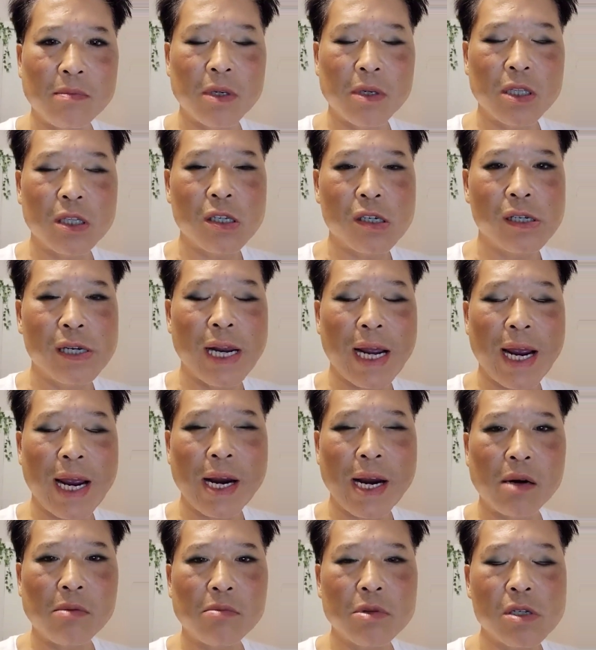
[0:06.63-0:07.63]
and today
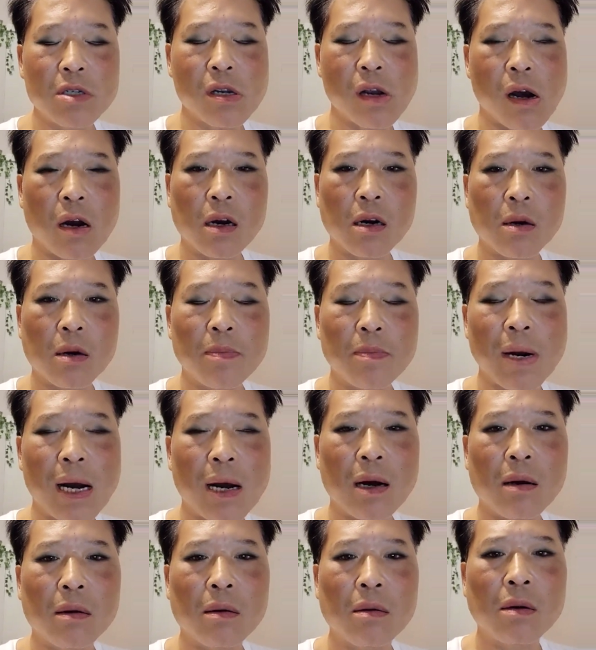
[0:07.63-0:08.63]
I'm going to talk
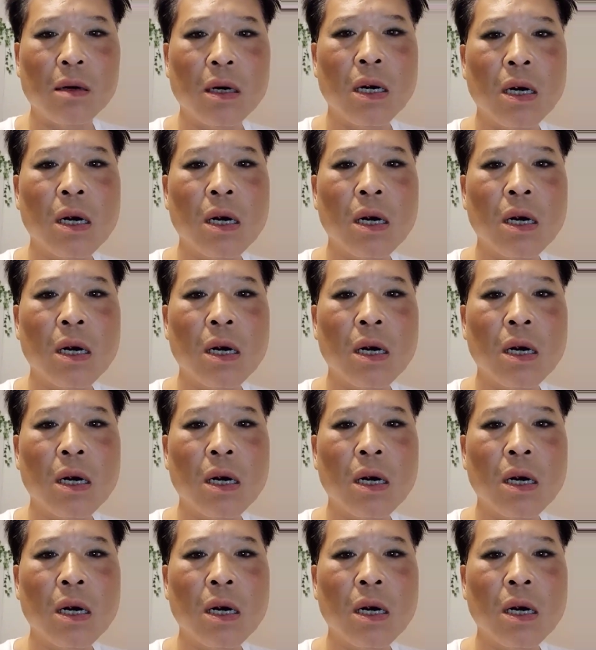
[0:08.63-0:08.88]
about